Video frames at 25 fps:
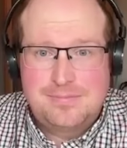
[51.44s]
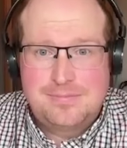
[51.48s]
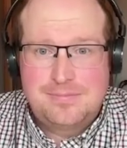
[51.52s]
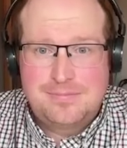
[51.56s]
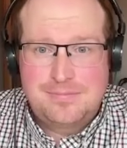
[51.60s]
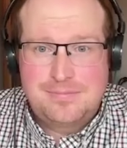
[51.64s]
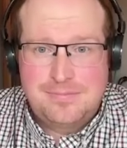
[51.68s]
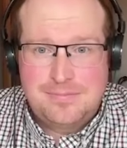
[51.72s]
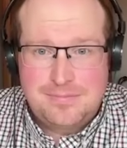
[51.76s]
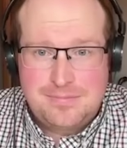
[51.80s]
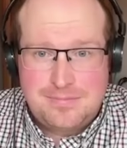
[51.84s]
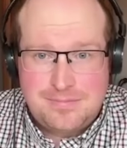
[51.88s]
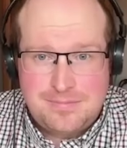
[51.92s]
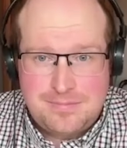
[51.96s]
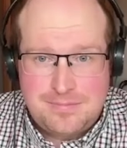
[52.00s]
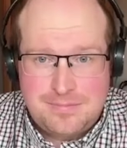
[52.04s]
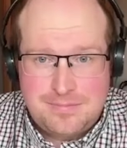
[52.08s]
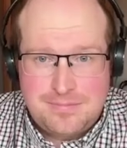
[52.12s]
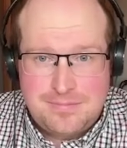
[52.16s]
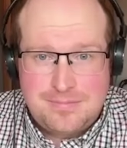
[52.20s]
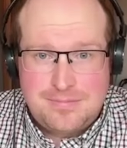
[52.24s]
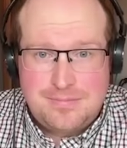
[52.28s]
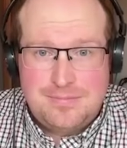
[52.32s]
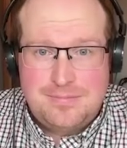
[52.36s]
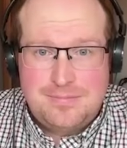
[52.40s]

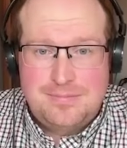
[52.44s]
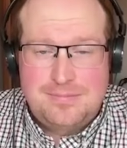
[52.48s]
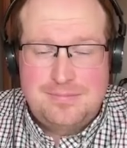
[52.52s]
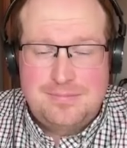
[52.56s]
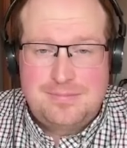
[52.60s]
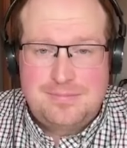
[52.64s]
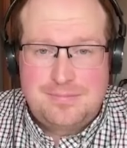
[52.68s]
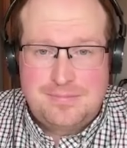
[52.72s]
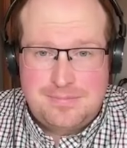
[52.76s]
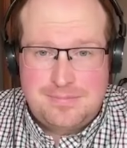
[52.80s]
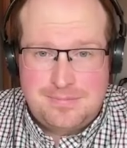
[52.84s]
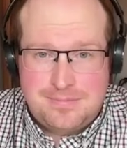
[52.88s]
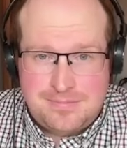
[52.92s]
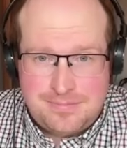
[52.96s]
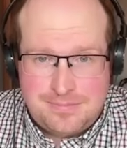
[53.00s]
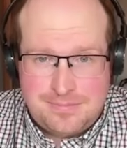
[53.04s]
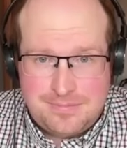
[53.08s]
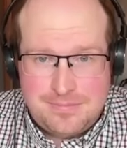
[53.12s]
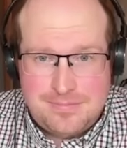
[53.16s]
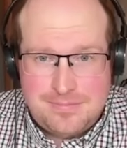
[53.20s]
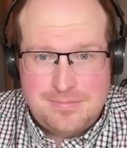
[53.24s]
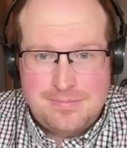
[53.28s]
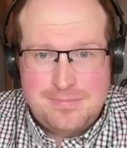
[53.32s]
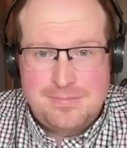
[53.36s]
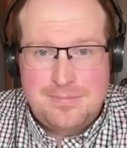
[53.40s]

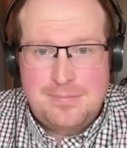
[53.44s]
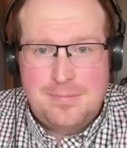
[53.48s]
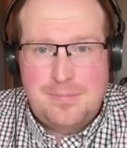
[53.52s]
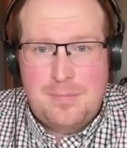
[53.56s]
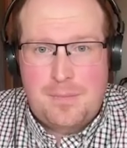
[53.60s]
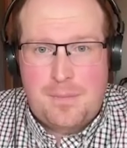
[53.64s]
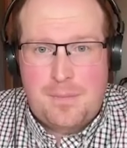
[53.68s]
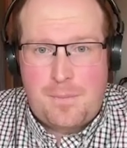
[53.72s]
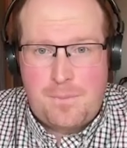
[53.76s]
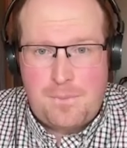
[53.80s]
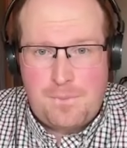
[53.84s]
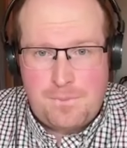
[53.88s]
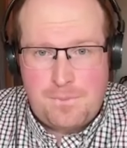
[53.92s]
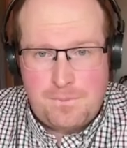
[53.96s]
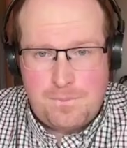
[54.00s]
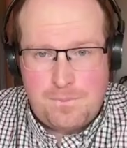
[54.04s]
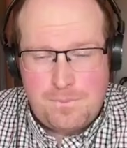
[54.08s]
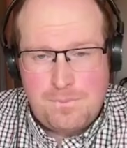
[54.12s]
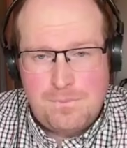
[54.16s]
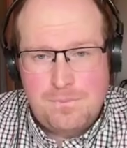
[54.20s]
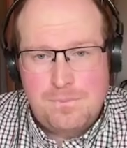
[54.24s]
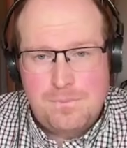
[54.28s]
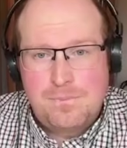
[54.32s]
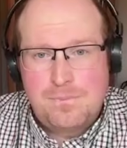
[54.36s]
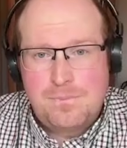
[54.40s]

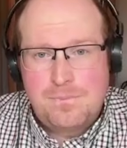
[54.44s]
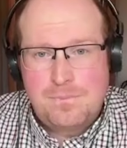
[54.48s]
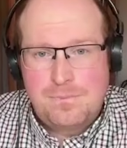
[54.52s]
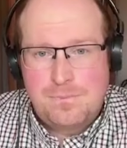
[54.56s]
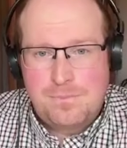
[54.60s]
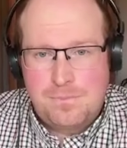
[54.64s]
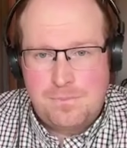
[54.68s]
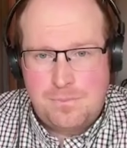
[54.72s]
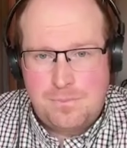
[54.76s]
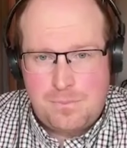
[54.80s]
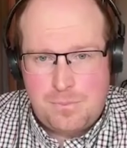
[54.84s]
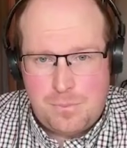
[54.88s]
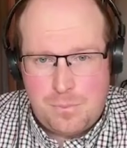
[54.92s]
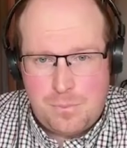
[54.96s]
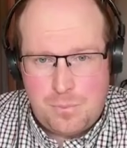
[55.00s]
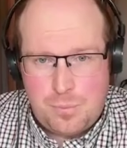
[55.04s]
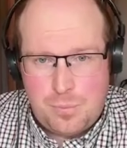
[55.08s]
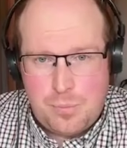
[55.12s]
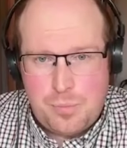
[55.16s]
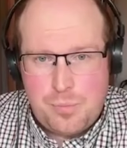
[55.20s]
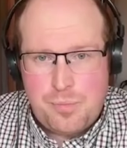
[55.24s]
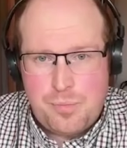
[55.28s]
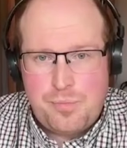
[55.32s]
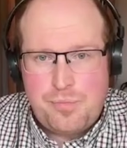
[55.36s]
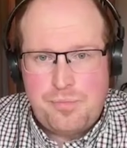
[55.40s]

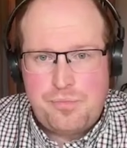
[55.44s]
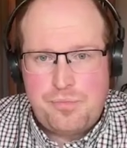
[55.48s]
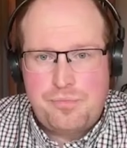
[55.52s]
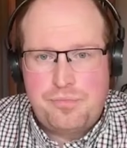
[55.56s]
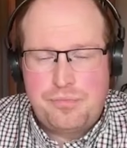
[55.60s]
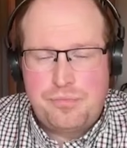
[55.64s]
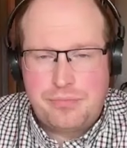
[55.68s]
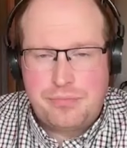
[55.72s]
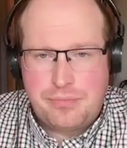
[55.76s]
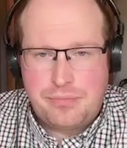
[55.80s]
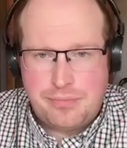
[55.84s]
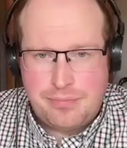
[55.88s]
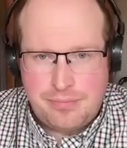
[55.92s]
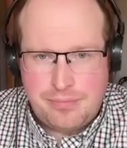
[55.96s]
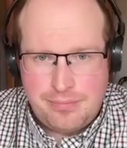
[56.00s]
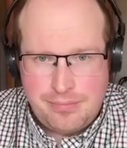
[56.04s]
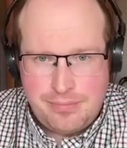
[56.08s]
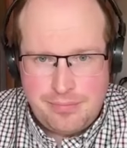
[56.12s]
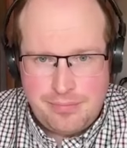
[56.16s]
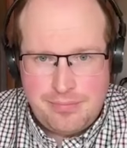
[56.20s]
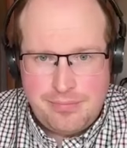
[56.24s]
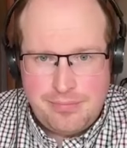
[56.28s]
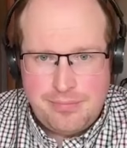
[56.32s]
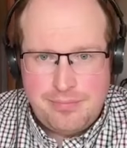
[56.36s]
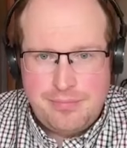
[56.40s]

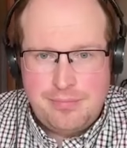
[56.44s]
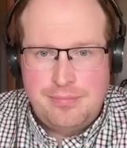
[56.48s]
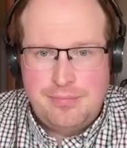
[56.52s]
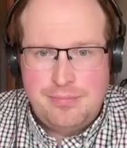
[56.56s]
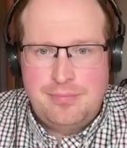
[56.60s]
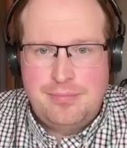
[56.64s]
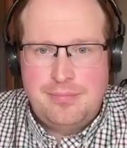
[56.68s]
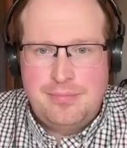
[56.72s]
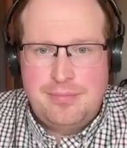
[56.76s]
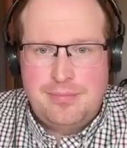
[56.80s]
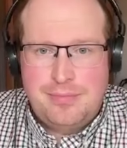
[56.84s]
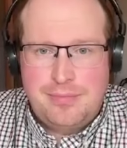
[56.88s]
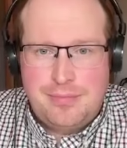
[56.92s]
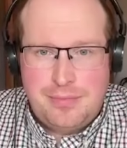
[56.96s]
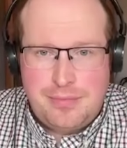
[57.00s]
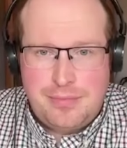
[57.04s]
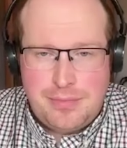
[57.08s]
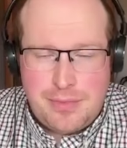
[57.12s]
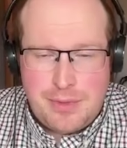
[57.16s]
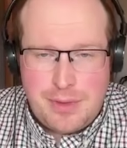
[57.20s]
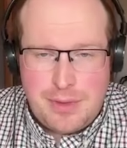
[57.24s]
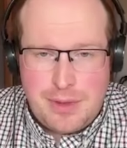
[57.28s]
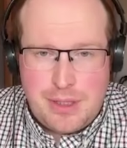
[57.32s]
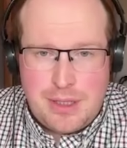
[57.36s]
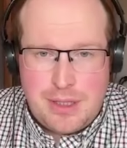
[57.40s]

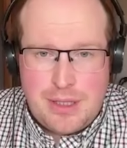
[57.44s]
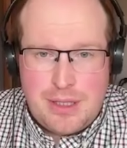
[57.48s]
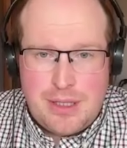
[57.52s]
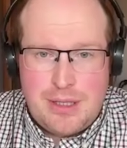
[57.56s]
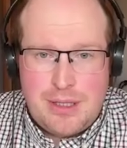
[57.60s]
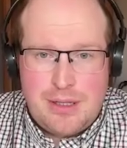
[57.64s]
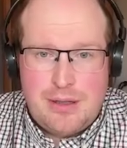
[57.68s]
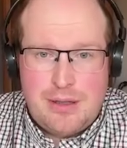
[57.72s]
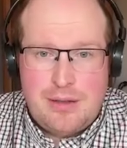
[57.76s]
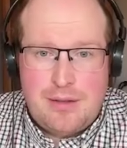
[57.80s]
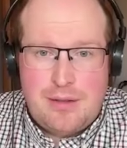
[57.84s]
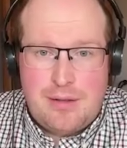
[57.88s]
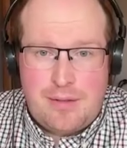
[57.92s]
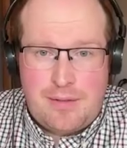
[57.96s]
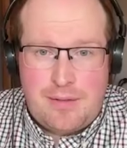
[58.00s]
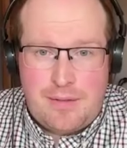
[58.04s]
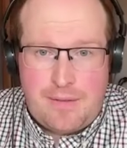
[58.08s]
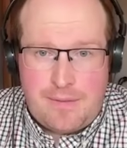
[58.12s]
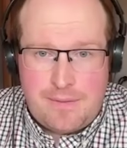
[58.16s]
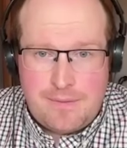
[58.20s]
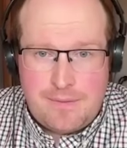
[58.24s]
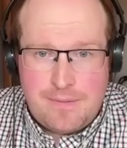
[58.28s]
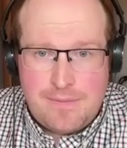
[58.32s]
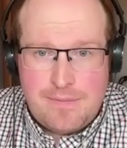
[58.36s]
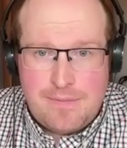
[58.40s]

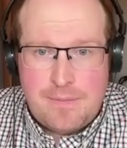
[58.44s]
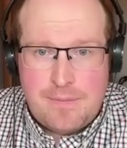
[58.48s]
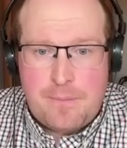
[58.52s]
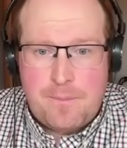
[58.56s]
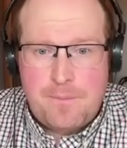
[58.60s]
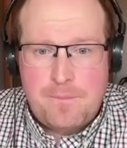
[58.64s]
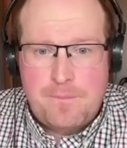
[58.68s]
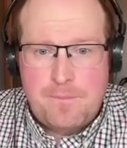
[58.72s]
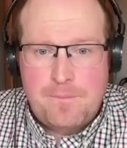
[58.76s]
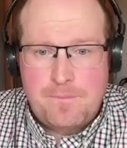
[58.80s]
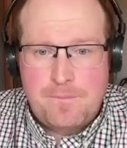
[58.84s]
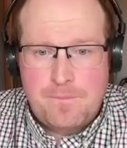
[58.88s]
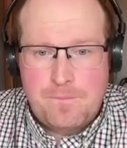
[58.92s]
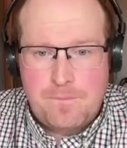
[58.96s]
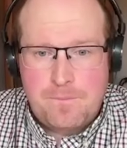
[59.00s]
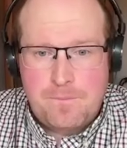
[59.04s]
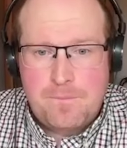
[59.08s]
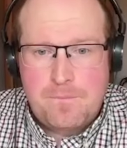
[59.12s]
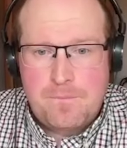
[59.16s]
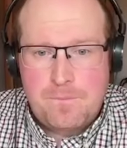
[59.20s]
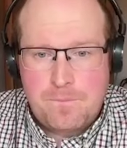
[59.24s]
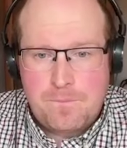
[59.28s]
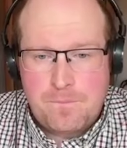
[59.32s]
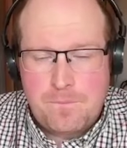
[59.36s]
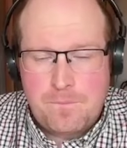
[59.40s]
This person isn't speaking.